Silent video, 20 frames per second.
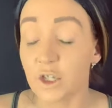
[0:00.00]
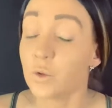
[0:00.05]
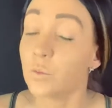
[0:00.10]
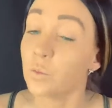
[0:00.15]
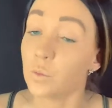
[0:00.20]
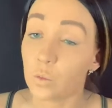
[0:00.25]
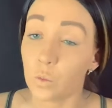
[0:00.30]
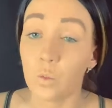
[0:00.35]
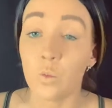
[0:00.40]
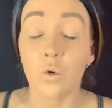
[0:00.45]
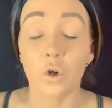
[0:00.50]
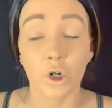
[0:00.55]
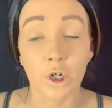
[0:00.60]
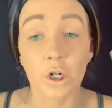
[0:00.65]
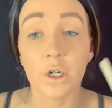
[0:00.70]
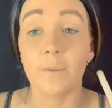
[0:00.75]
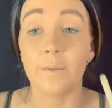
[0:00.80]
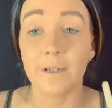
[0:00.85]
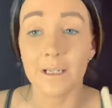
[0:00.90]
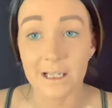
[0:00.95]
we're
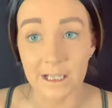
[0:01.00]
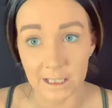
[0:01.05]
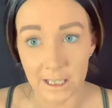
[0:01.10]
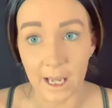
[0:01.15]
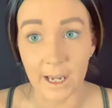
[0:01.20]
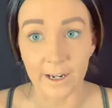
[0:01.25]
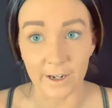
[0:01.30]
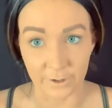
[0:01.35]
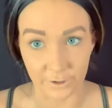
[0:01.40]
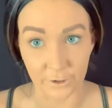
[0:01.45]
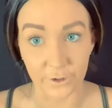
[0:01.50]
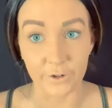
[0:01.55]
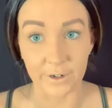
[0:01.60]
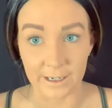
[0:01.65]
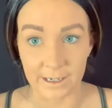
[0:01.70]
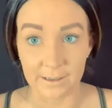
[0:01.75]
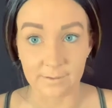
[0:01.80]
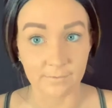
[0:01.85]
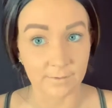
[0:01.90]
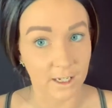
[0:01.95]
going to be slaying
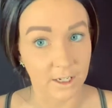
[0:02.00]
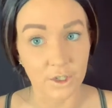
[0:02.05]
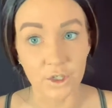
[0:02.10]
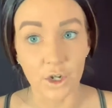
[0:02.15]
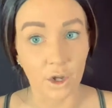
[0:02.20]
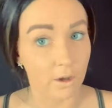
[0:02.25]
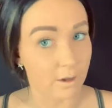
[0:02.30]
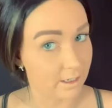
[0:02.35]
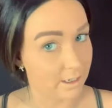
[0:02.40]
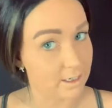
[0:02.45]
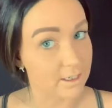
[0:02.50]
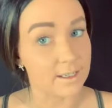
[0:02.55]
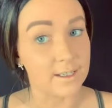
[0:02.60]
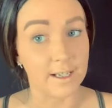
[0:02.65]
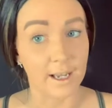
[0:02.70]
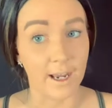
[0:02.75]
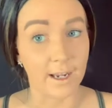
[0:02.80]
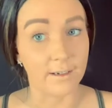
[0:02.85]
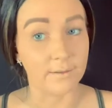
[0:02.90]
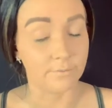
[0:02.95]
green. That's all I can
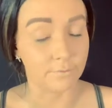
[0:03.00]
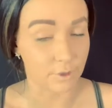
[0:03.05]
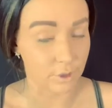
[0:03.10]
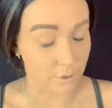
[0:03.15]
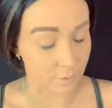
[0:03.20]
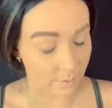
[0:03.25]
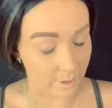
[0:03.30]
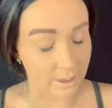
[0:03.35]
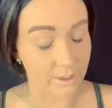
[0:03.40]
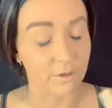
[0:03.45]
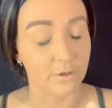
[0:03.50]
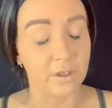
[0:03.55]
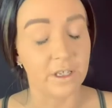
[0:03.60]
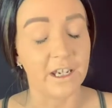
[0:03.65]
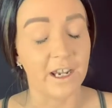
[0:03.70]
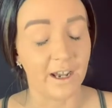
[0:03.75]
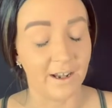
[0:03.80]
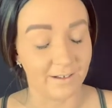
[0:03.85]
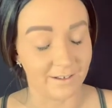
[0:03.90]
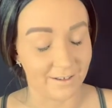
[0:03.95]
say. Just wait till the
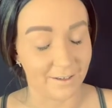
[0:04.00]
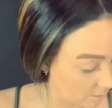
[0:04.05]
end.